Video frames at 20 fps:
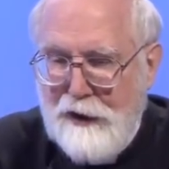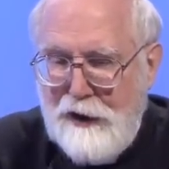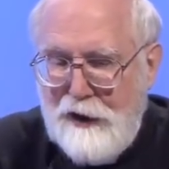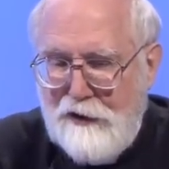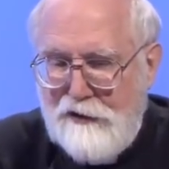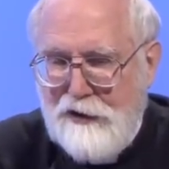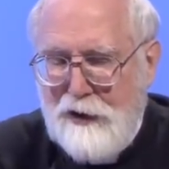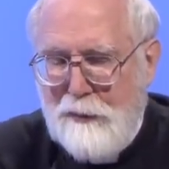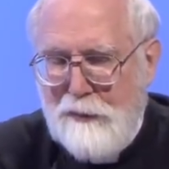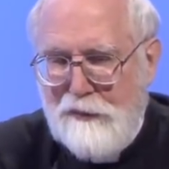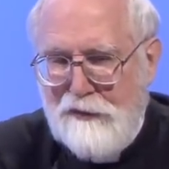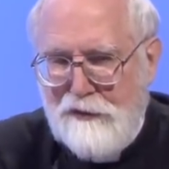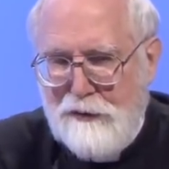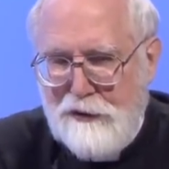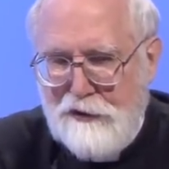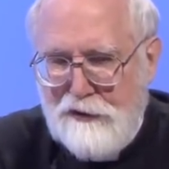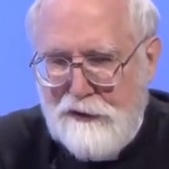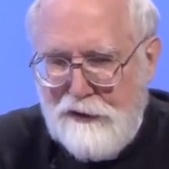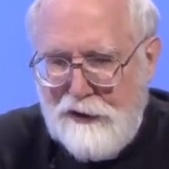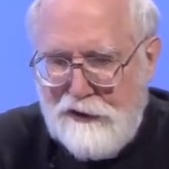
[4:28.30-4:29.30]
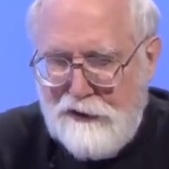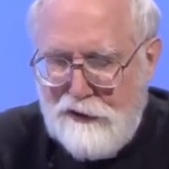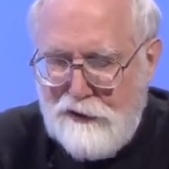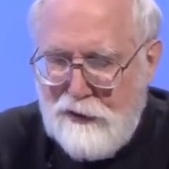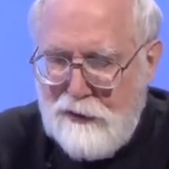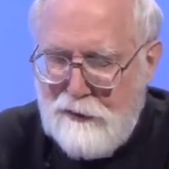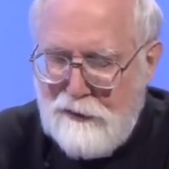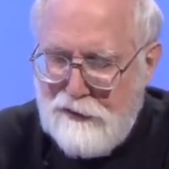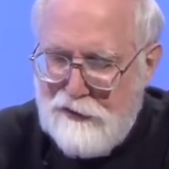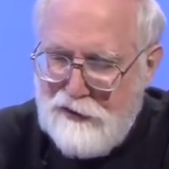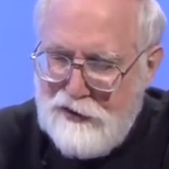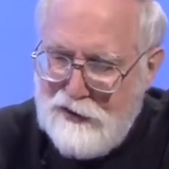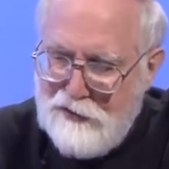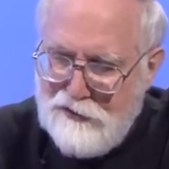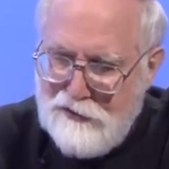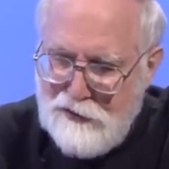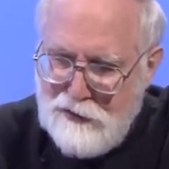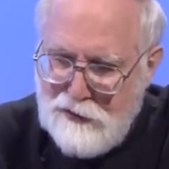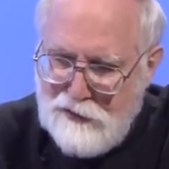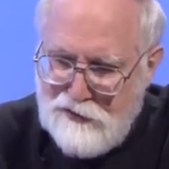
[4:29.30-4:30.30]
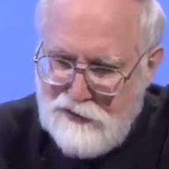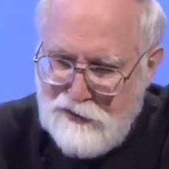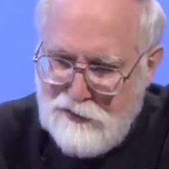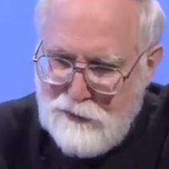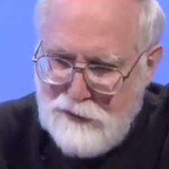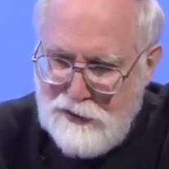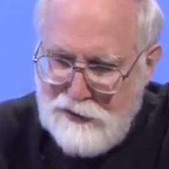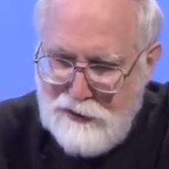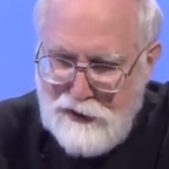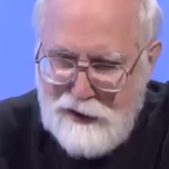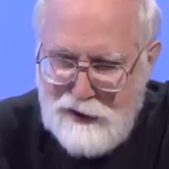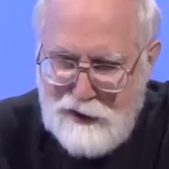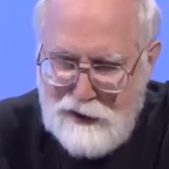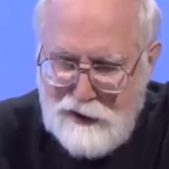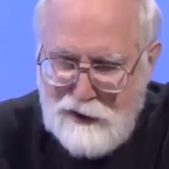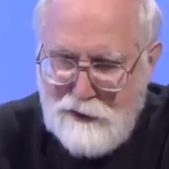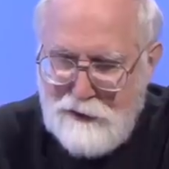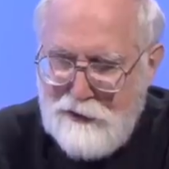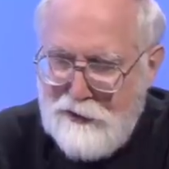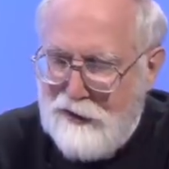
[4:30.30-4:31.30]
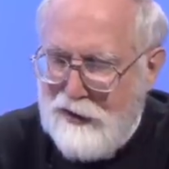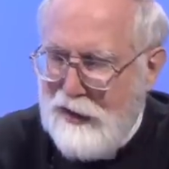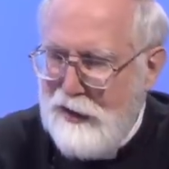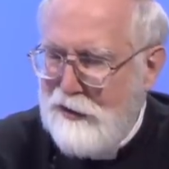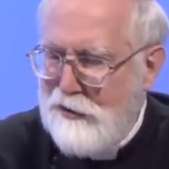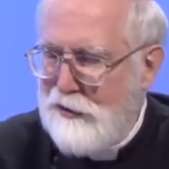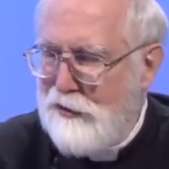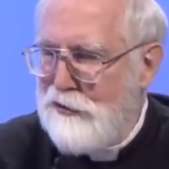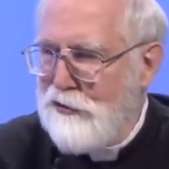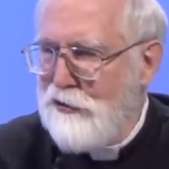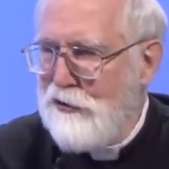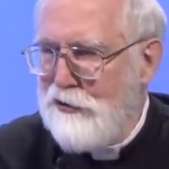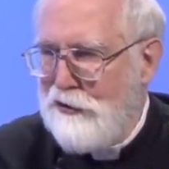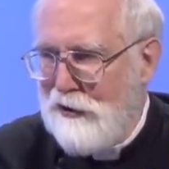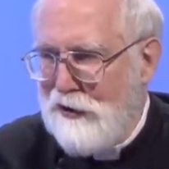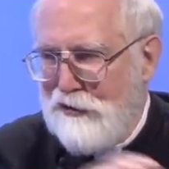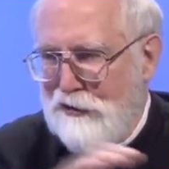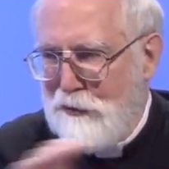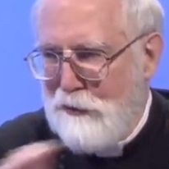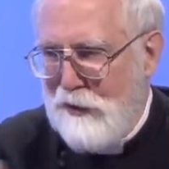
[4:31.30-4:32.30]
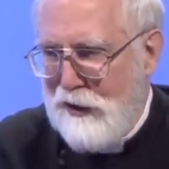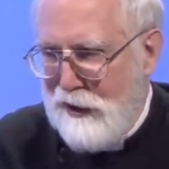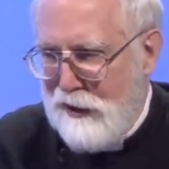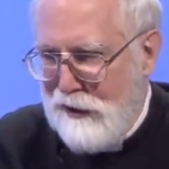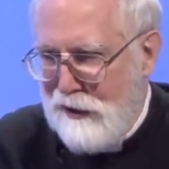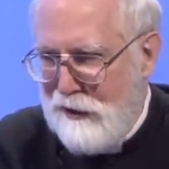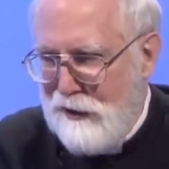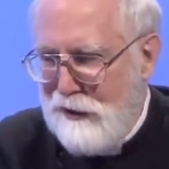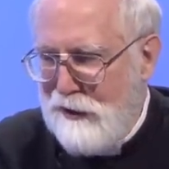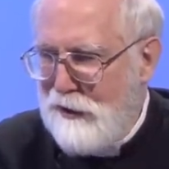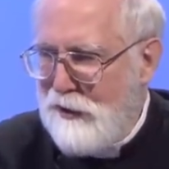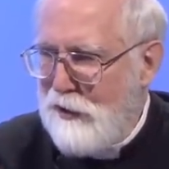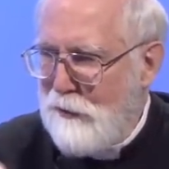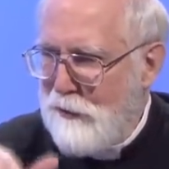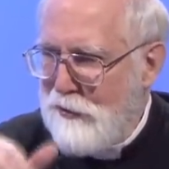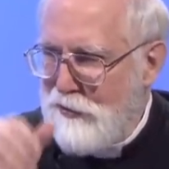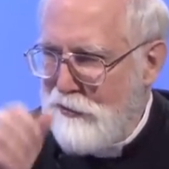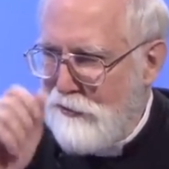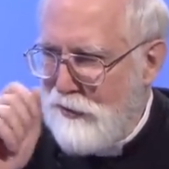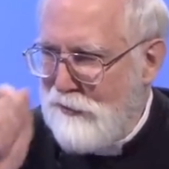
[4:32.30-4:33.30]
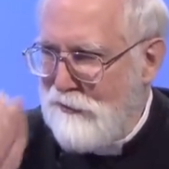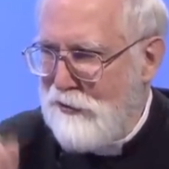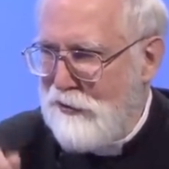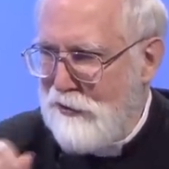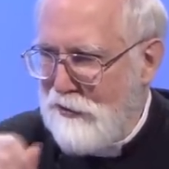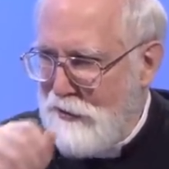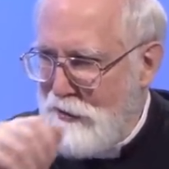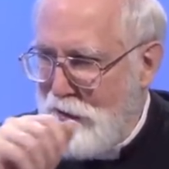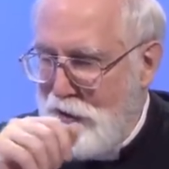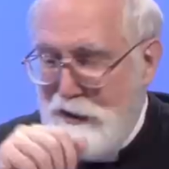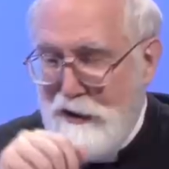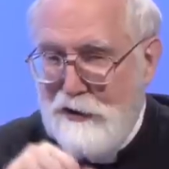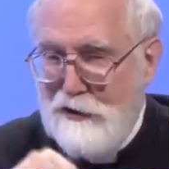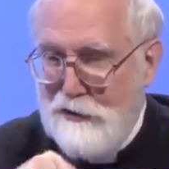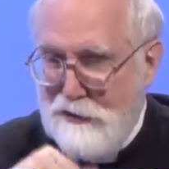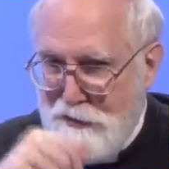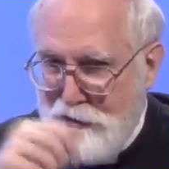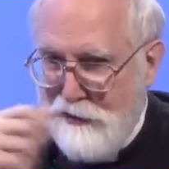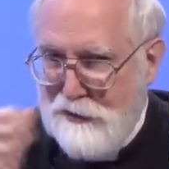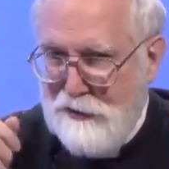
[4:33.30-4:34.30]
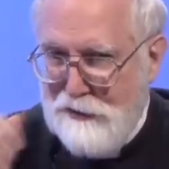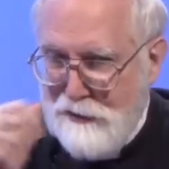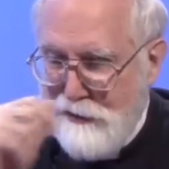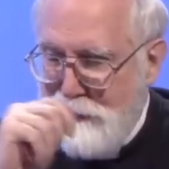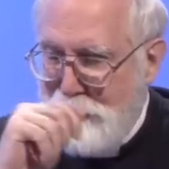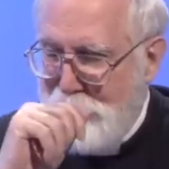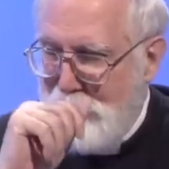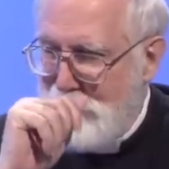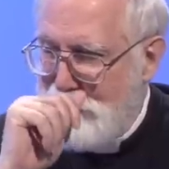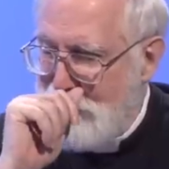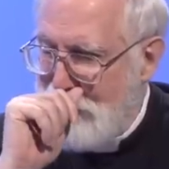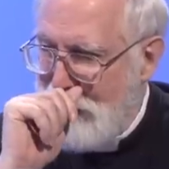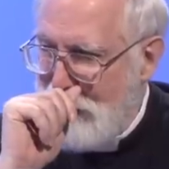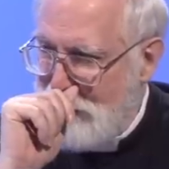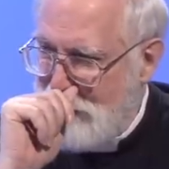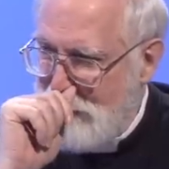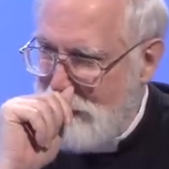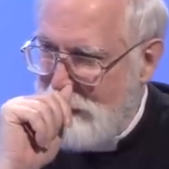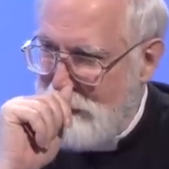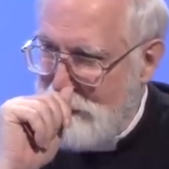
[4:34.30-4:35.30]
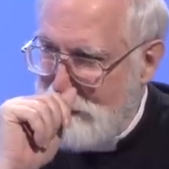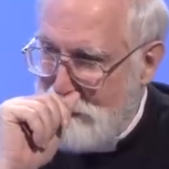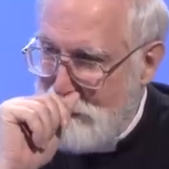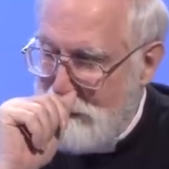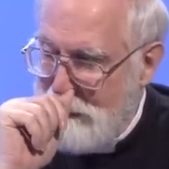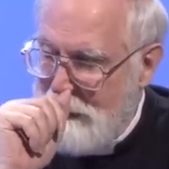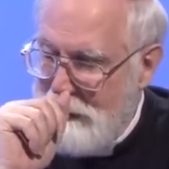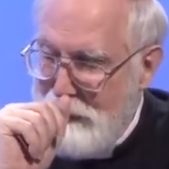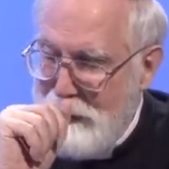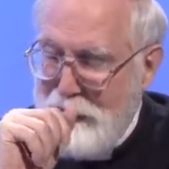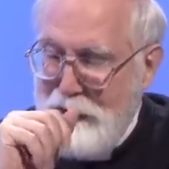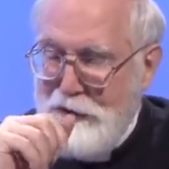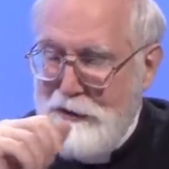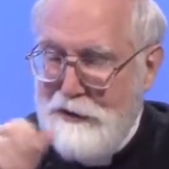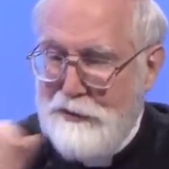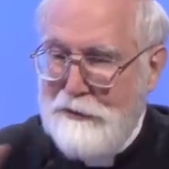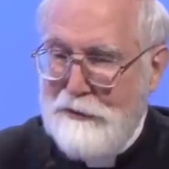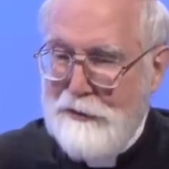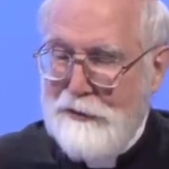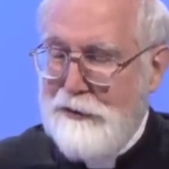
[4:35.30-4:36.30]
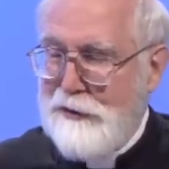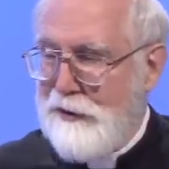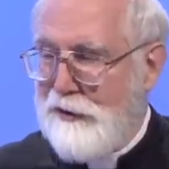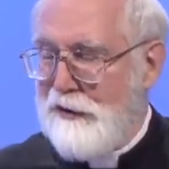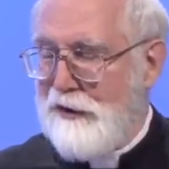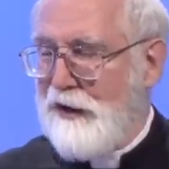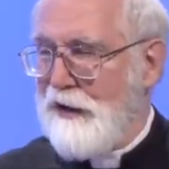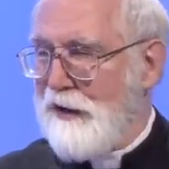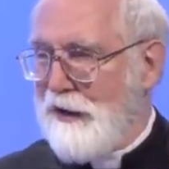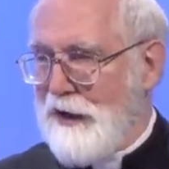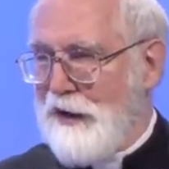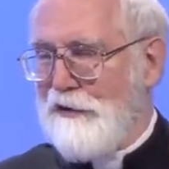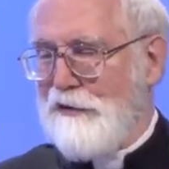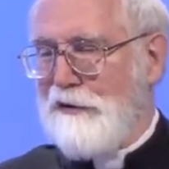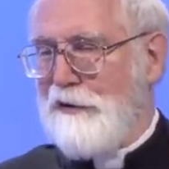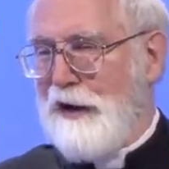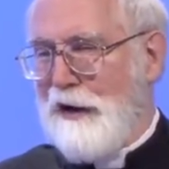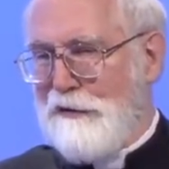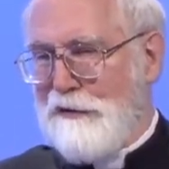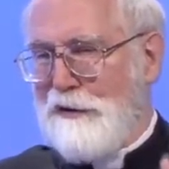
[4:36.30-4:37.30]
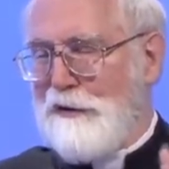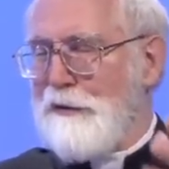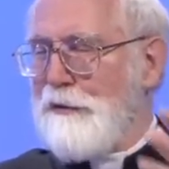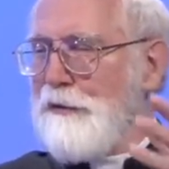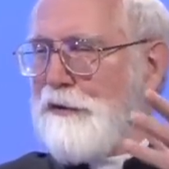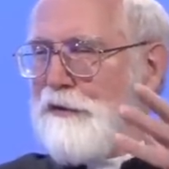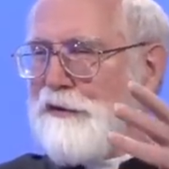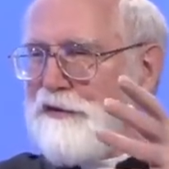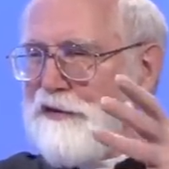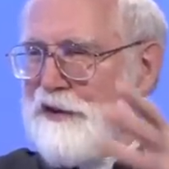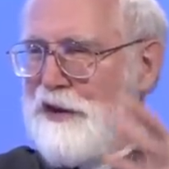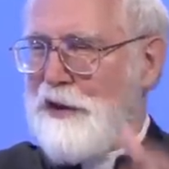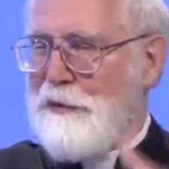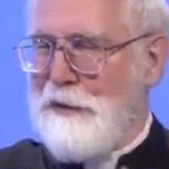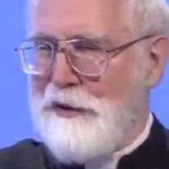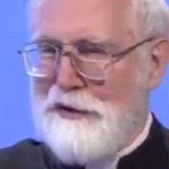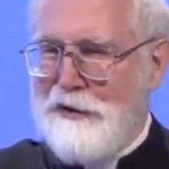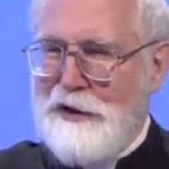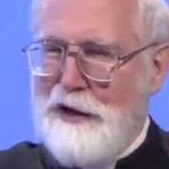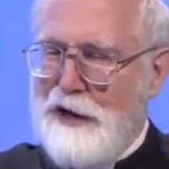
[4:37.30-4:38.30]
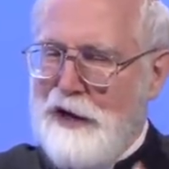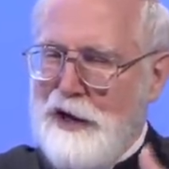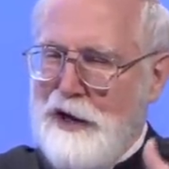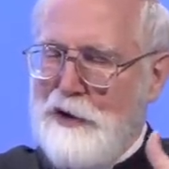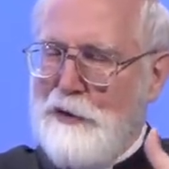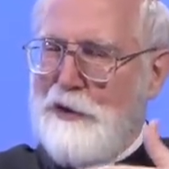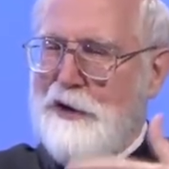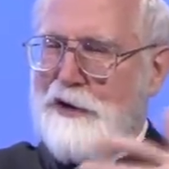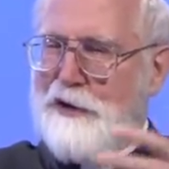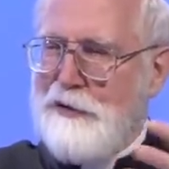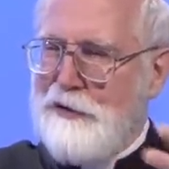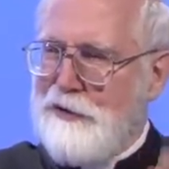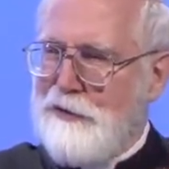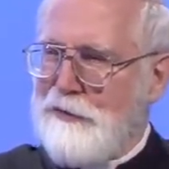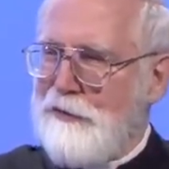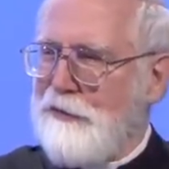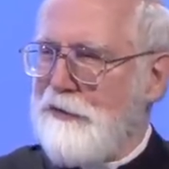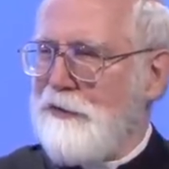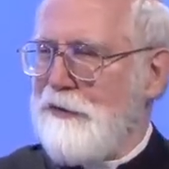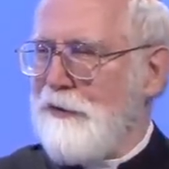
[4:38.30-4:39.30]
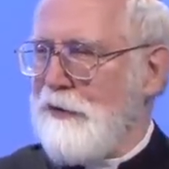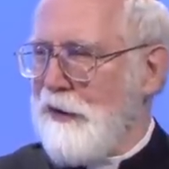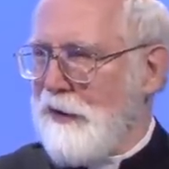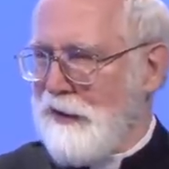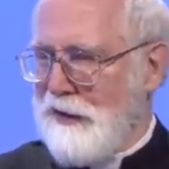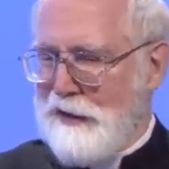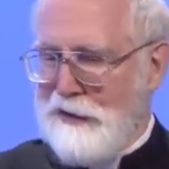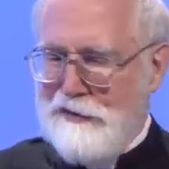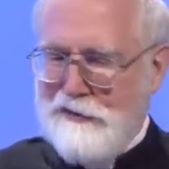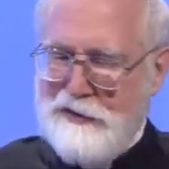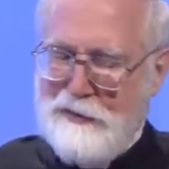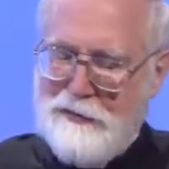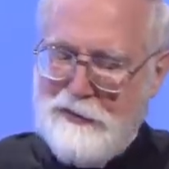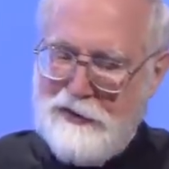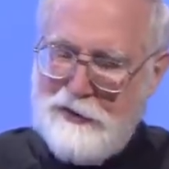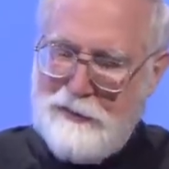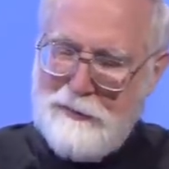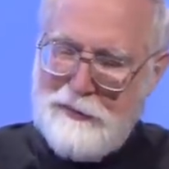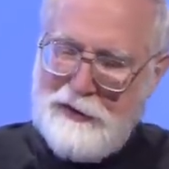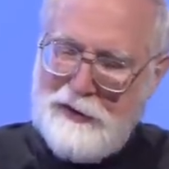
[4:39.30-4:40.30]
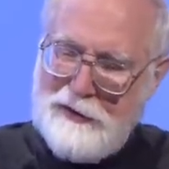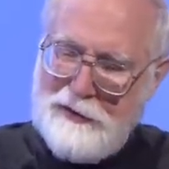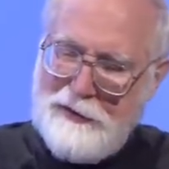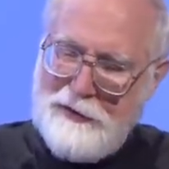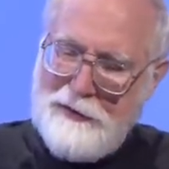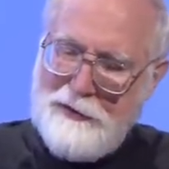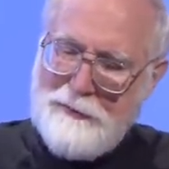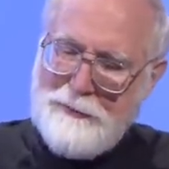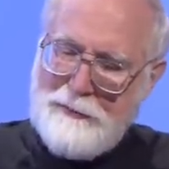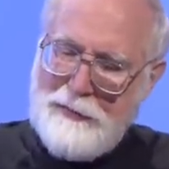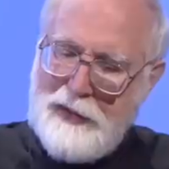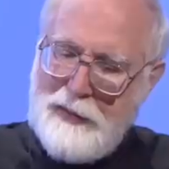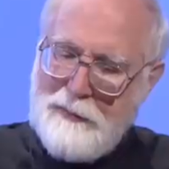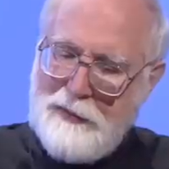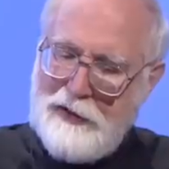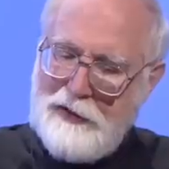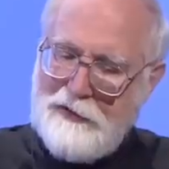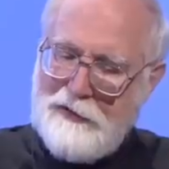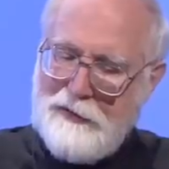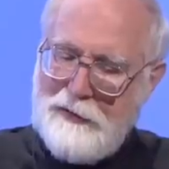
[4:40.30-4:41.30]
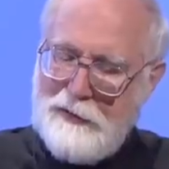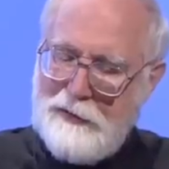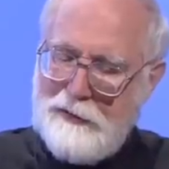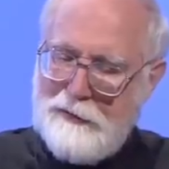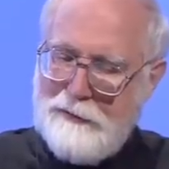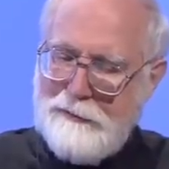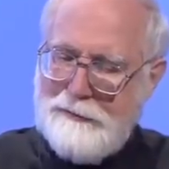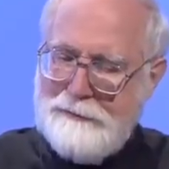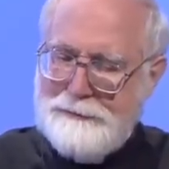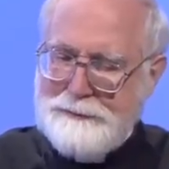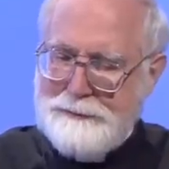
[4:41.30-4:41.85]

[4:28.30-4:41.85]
spiritual director told me 1 year ago, he said, well, you can't turn your eyes away when you're driving a car. You could cause an accident. Mm-hmm. So in any case, you have to see which in order to not kill somebody. But in turn,